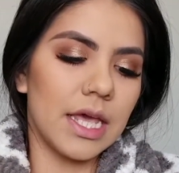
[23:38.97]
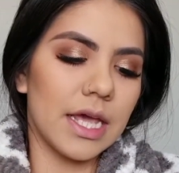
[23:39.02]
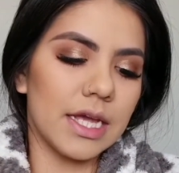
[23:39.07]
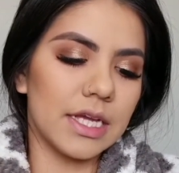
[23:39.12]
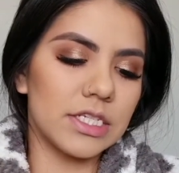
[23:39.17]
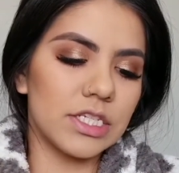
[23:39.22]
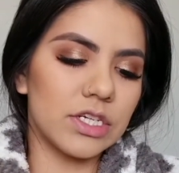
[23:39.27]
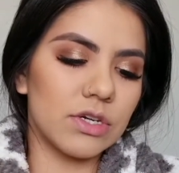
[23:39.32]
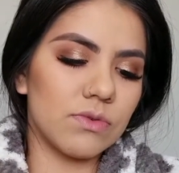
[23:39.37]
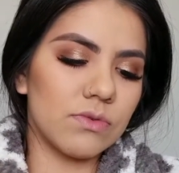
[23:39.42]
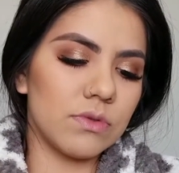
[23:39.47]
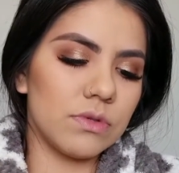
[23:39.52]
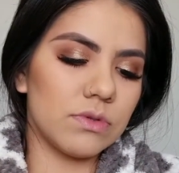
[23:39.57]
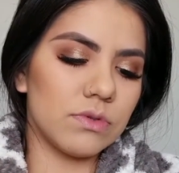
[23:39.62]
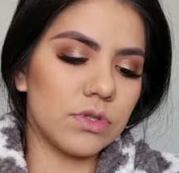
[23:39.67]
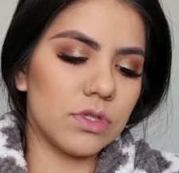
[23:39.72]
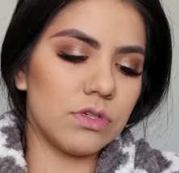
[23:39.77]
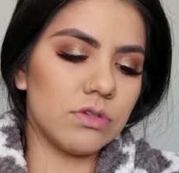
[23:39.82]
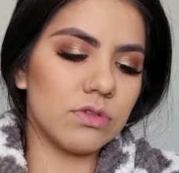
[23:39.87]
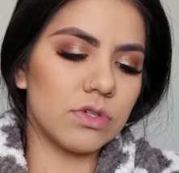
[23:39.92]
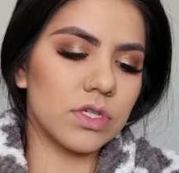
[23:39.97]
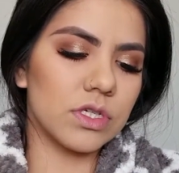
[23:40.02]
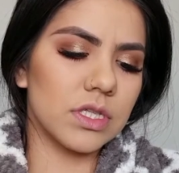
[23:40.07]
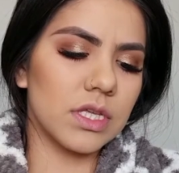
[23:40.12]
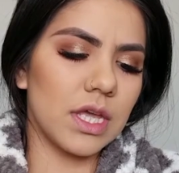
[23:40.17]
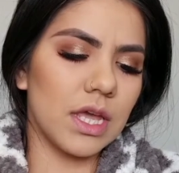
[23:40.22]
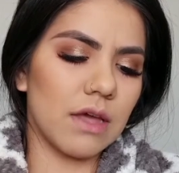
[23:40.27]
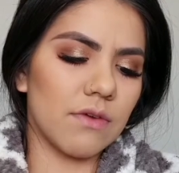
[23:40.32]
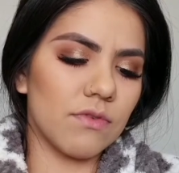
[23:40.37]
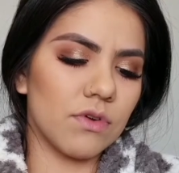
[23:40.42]
I don't
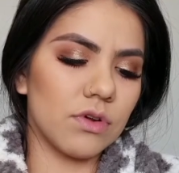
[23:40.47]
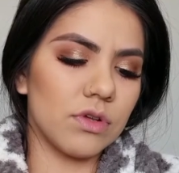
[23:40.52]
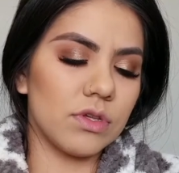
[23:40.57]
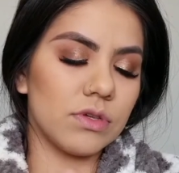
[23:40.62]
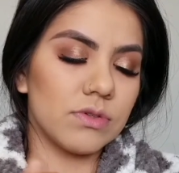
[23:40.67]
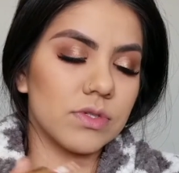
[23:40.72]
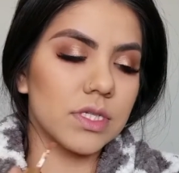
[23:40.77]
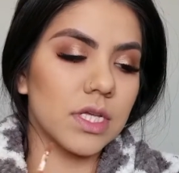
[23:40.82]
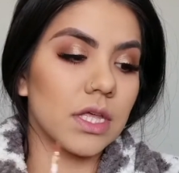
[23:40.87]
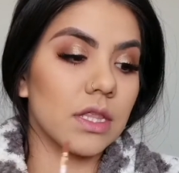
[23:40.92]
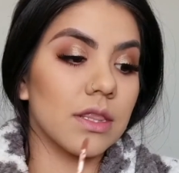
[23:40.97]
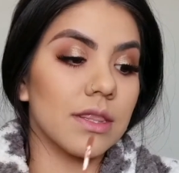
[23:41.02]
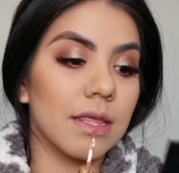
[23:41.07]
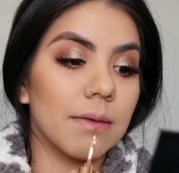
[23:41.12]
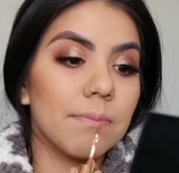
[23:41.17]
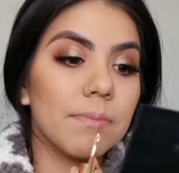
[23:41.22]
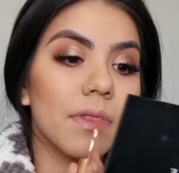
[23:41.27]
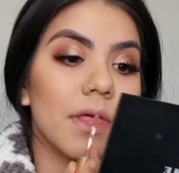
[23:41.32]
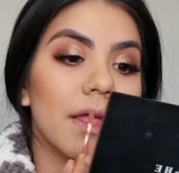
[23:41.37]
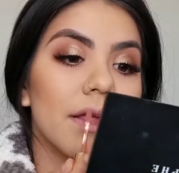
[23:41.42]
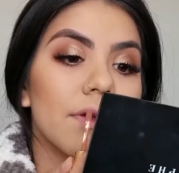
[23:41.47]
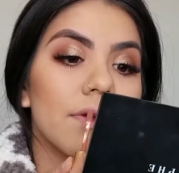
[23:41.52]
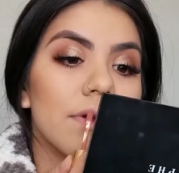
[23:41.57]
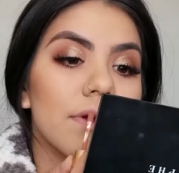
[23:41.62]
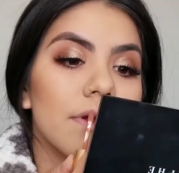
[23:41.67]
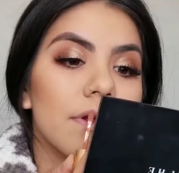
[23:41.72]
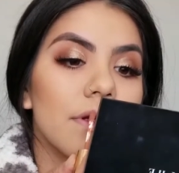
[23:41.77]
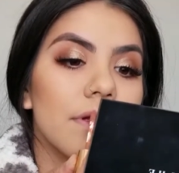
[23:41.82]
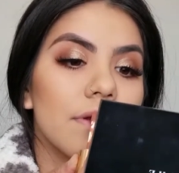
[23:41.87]
usually ever use a lip liner